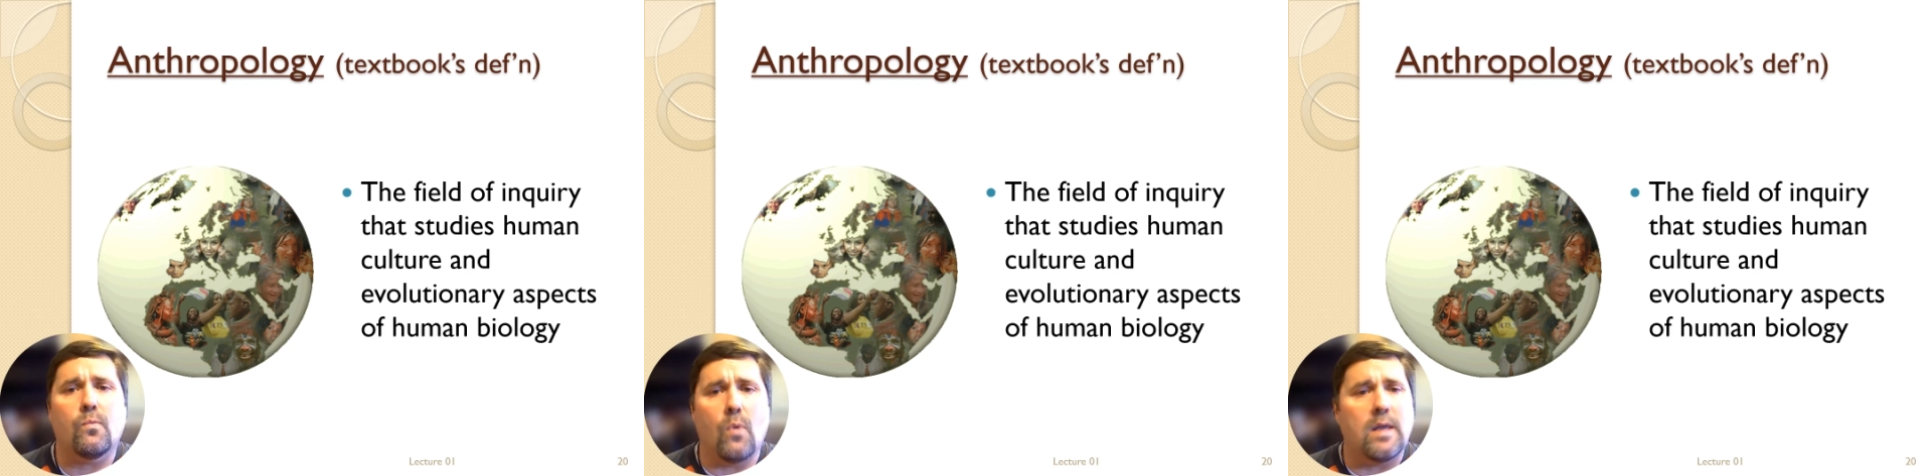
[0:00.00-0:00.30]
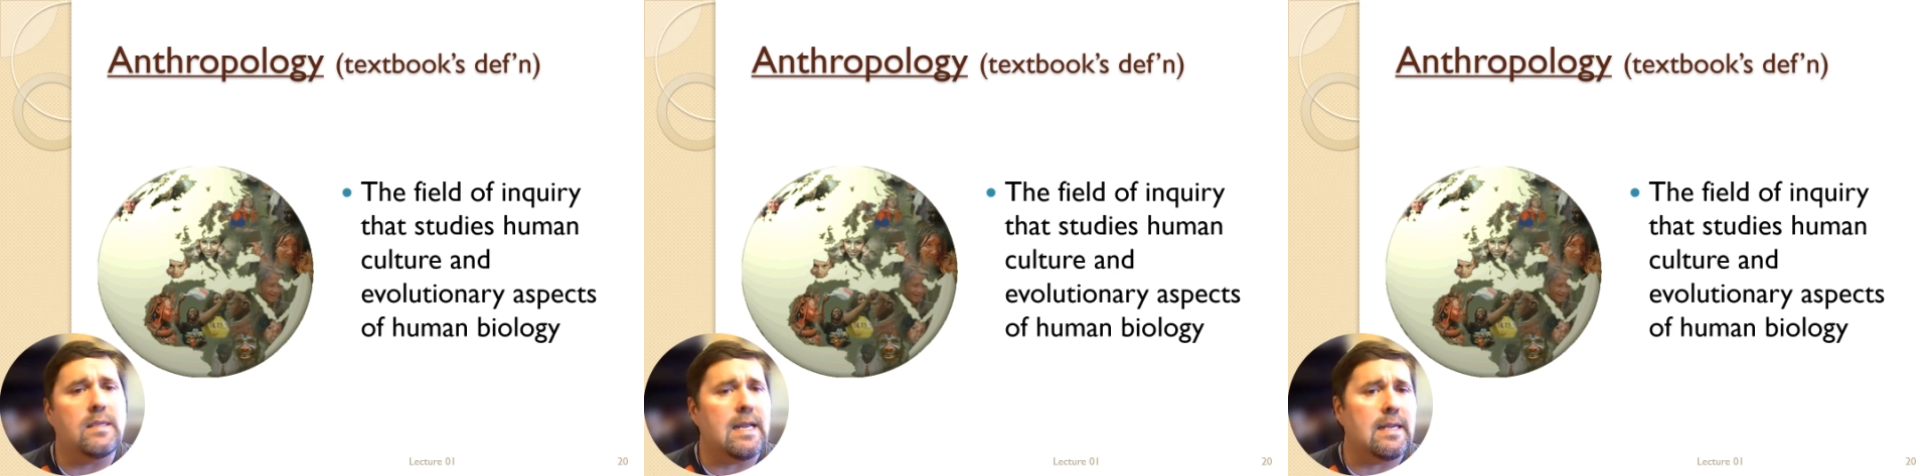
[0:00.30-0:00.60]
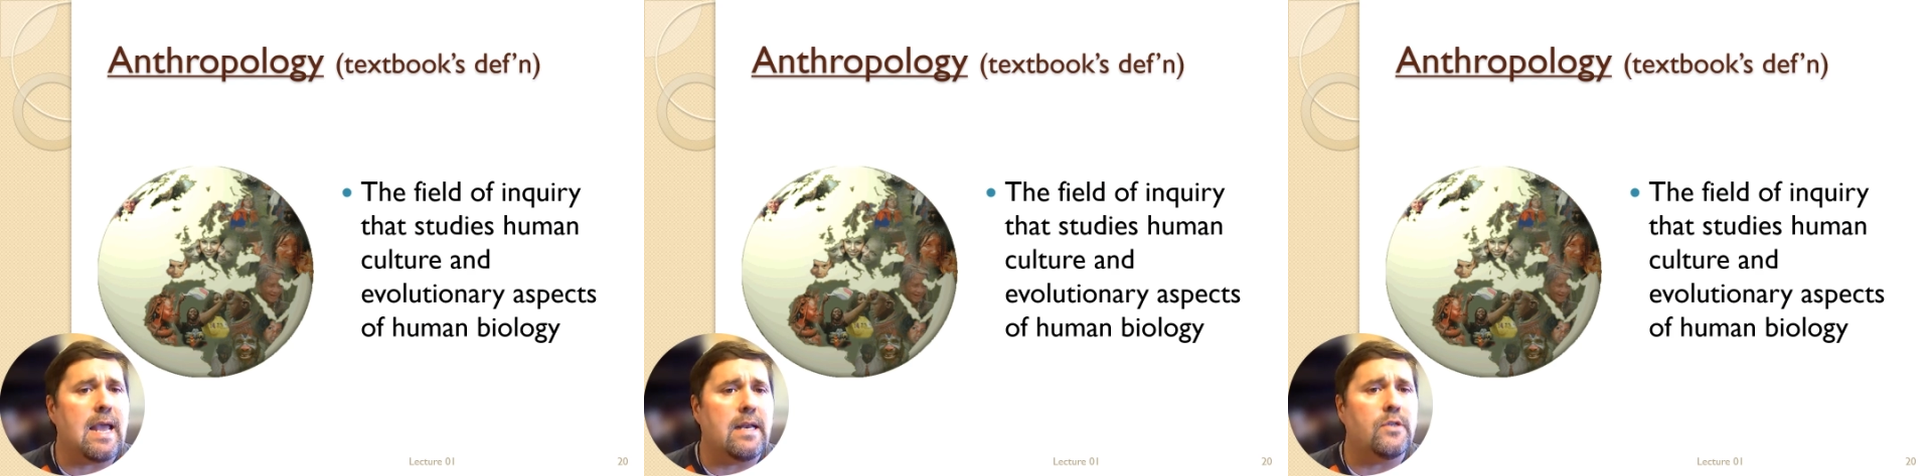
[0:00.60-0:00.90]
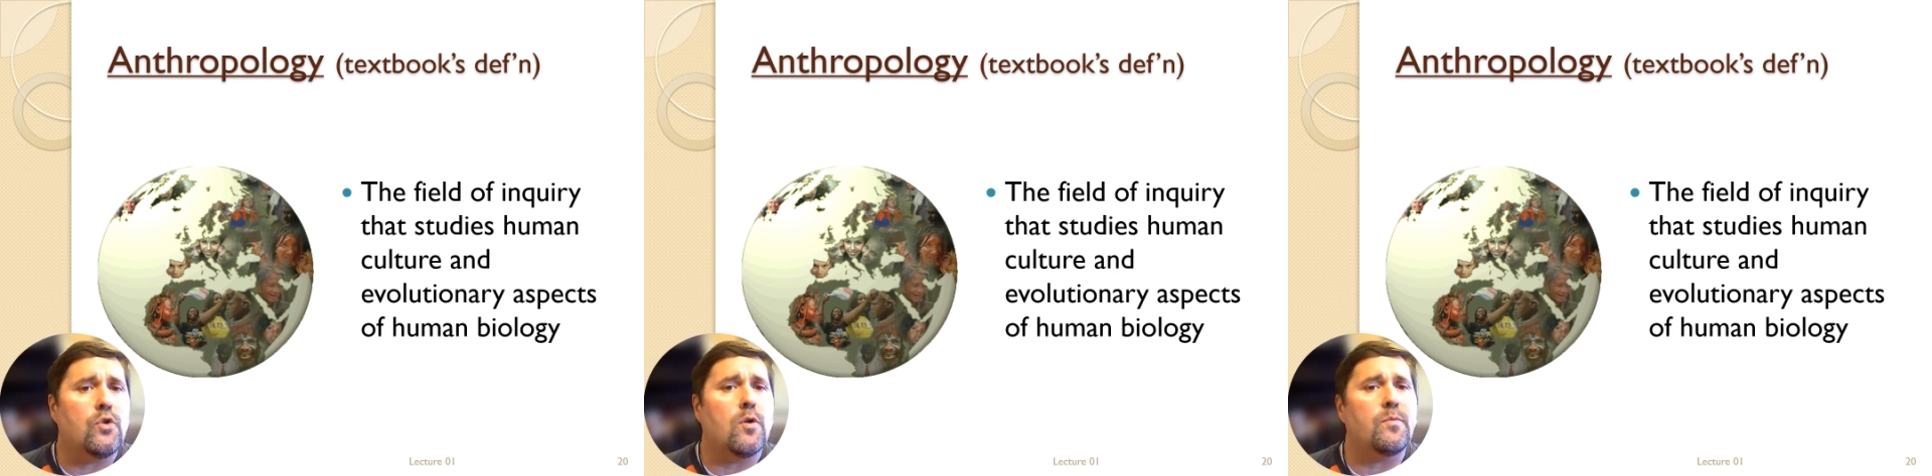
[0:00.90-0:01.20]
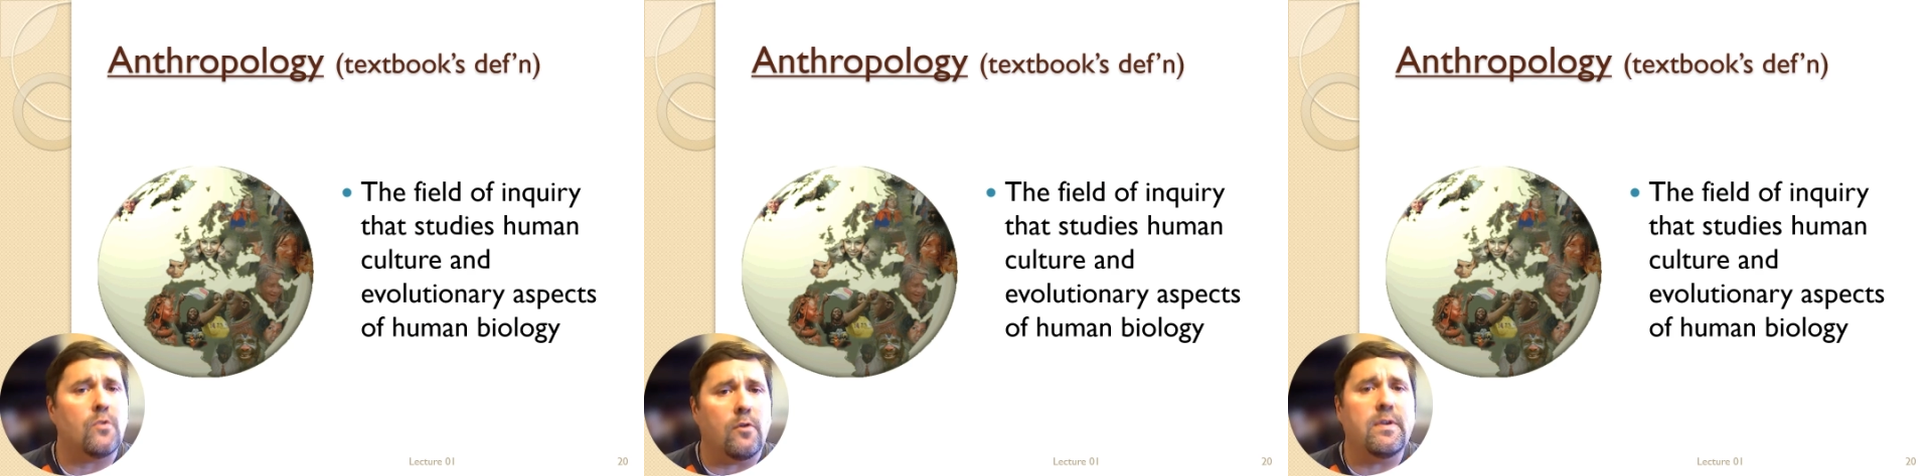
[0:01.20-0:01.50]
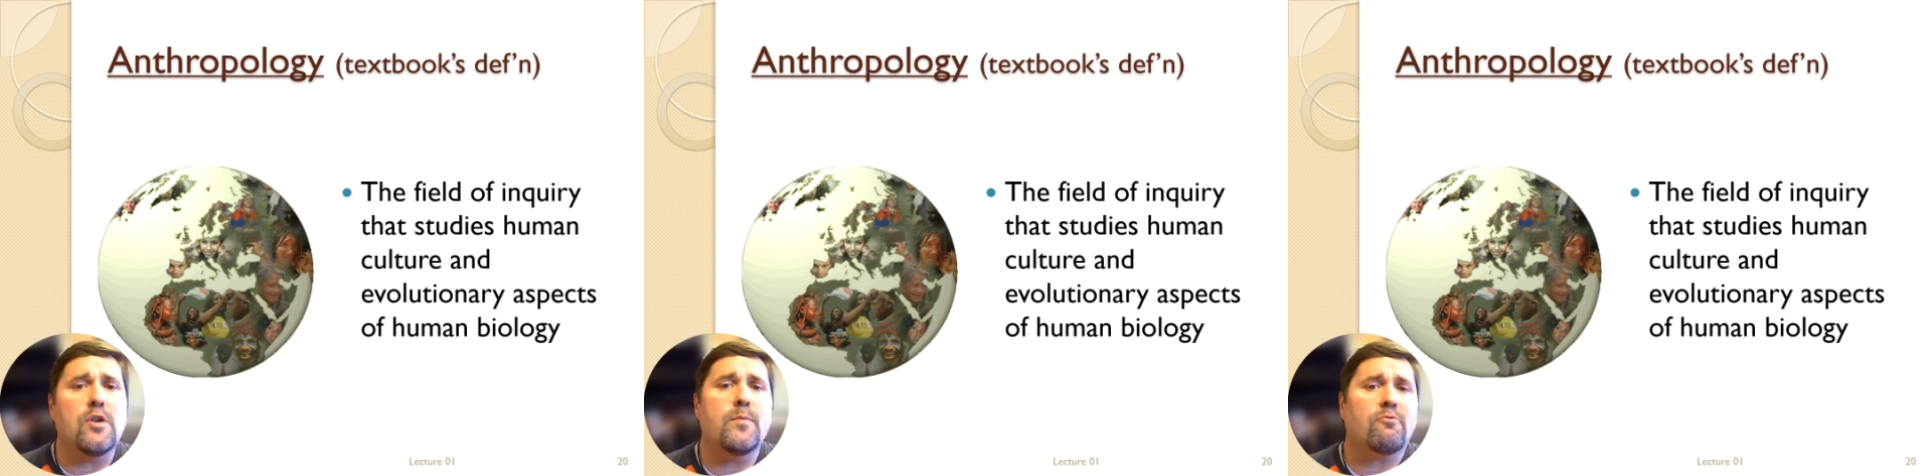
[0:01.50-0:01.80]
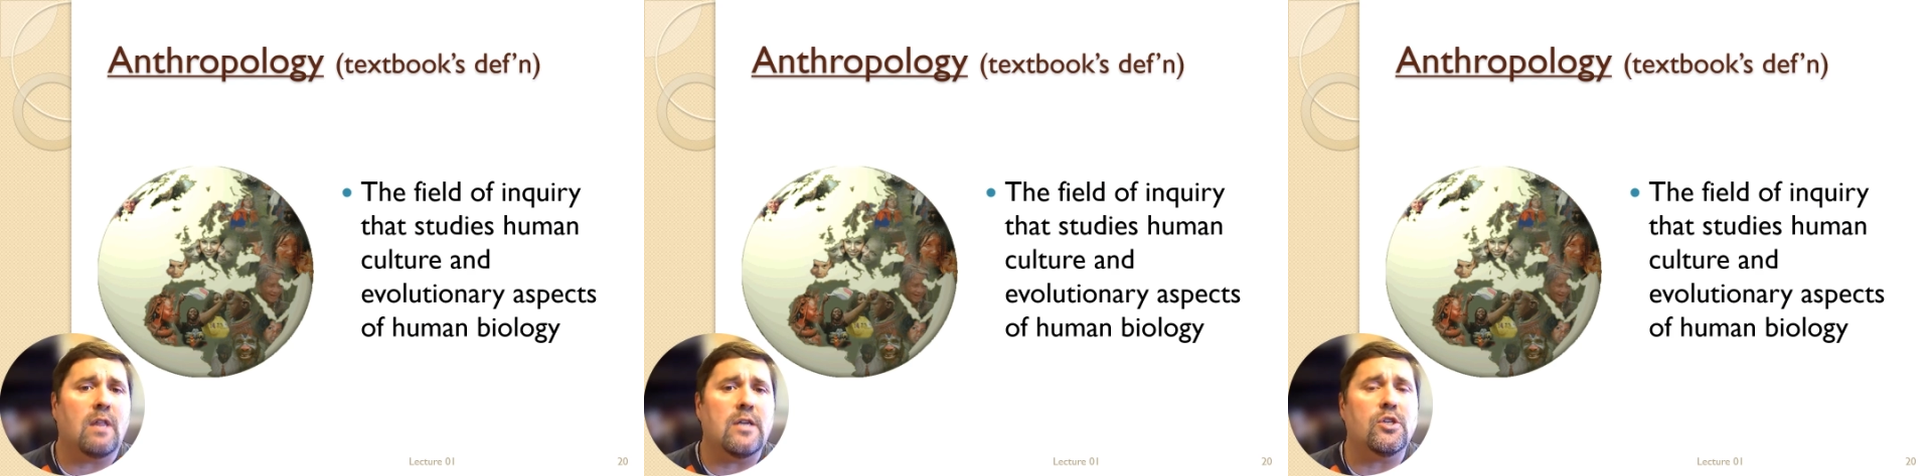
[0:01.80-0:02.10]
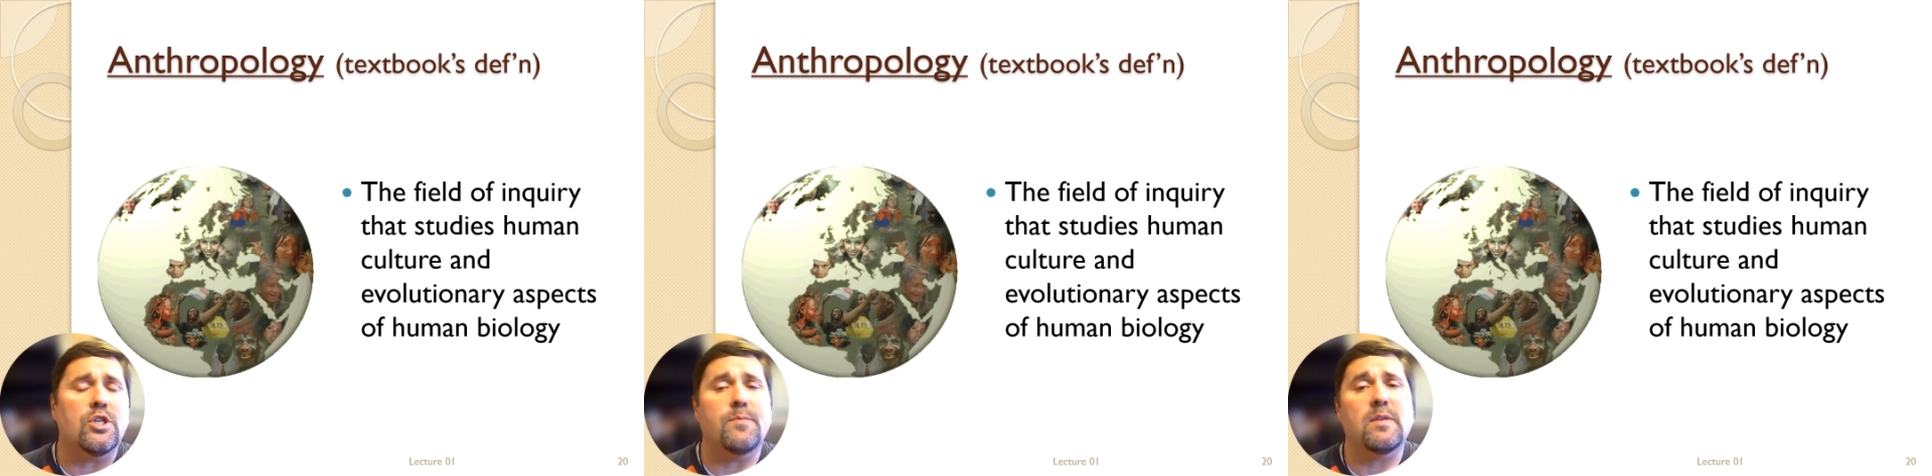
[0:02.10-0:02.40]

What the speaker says: one dedicated to observing human relationships and